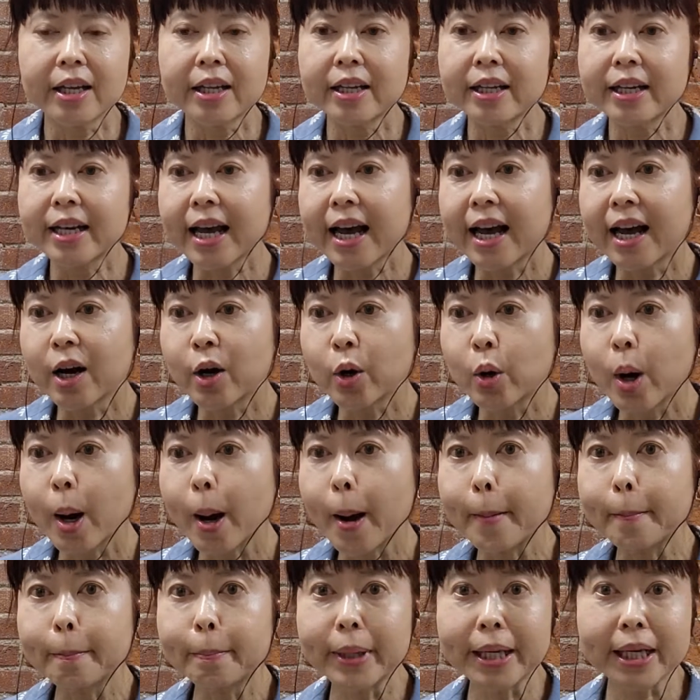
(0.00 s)
Now,
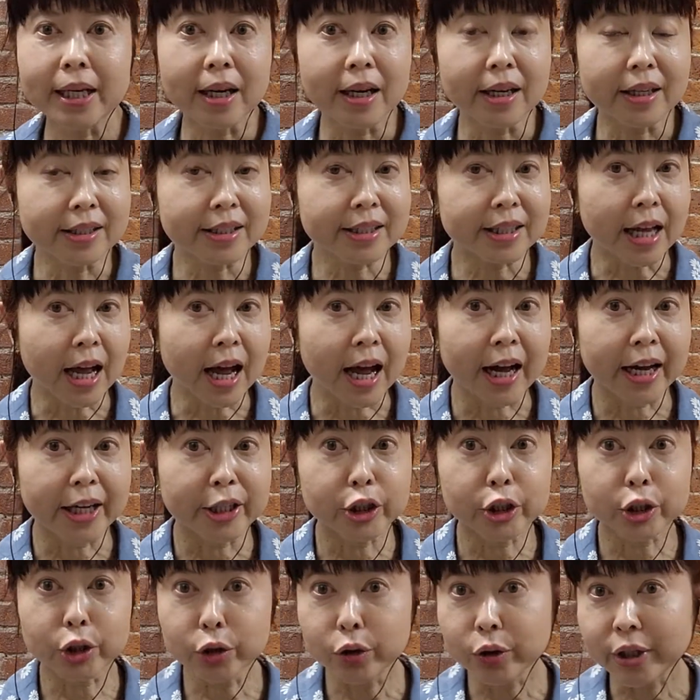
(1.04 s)
because I
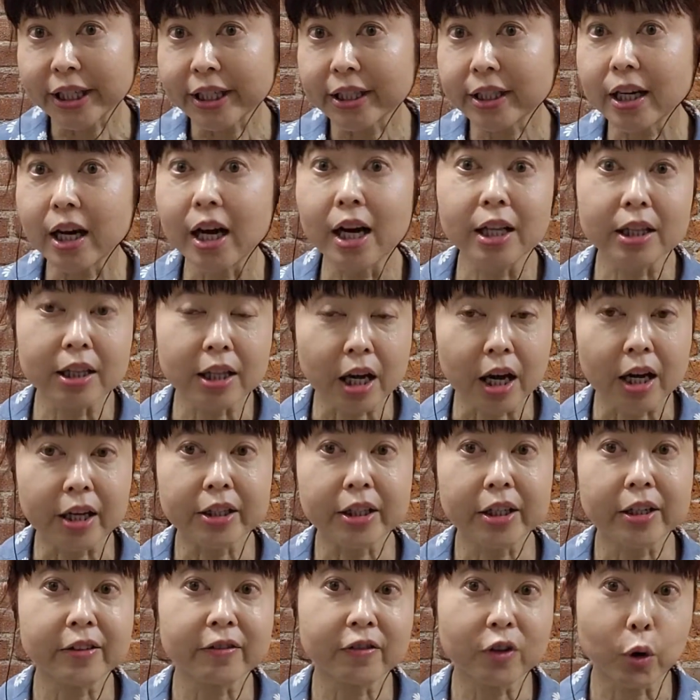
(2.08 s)
treat a lot
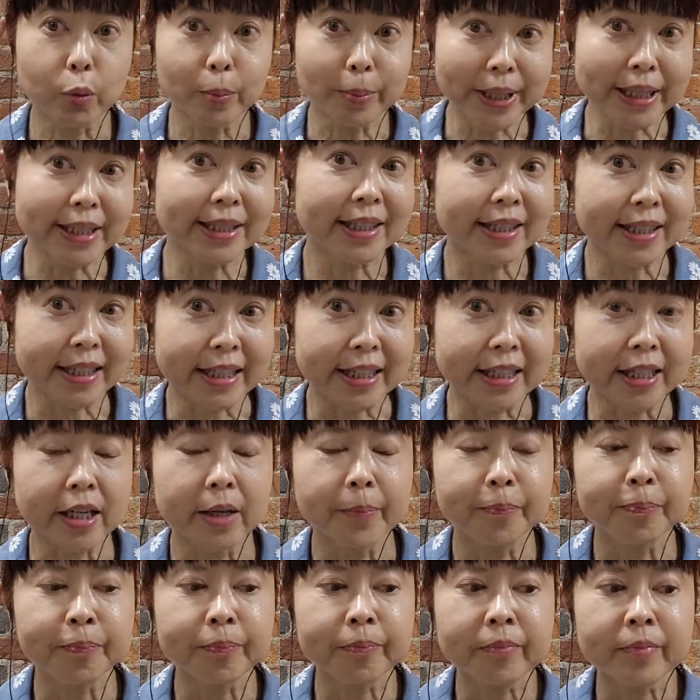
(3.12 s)
of obesity,
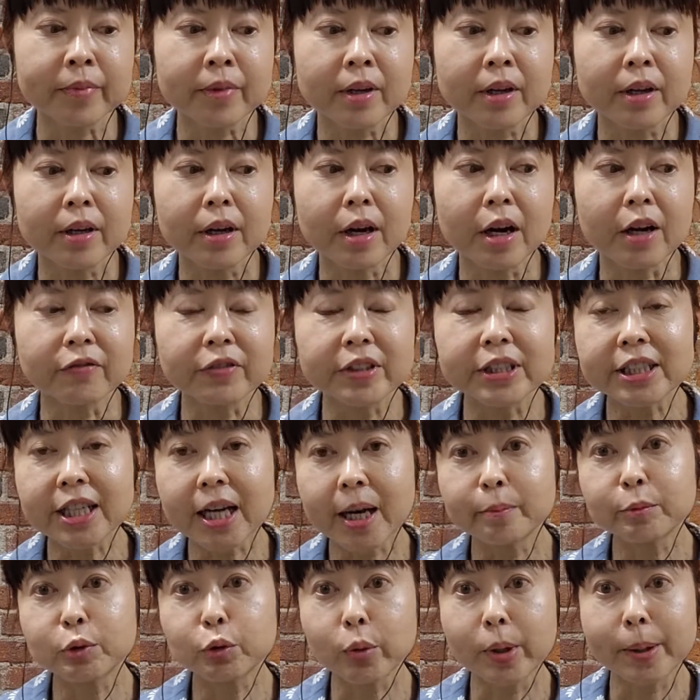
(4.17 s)

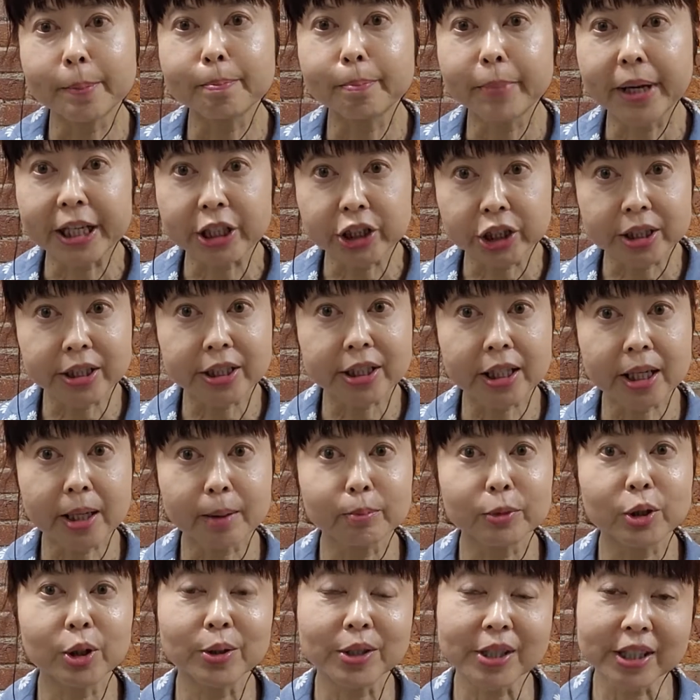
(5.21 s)
oftentimes when patients
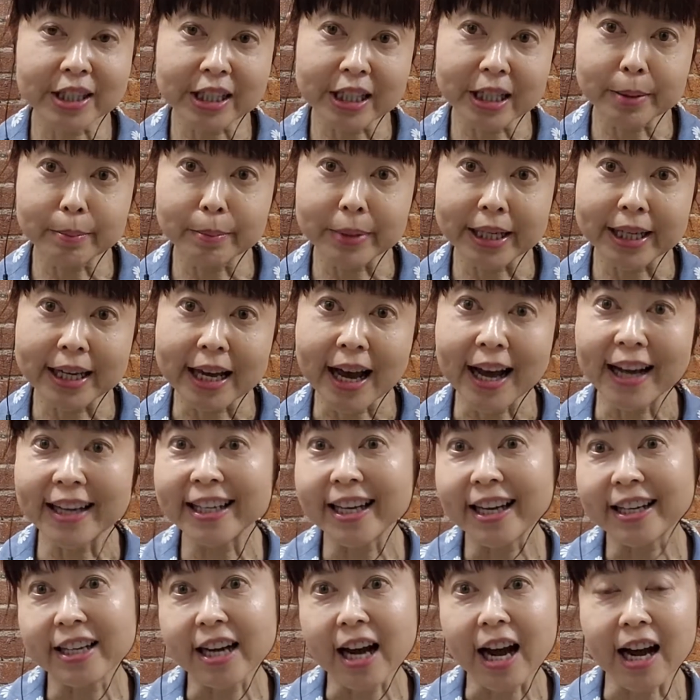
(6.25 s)
come to see me, I
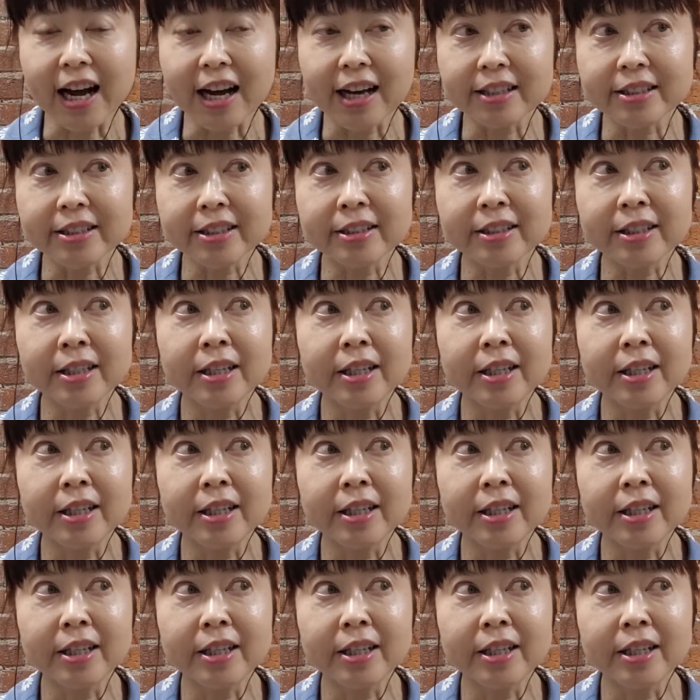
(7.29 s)
get asked,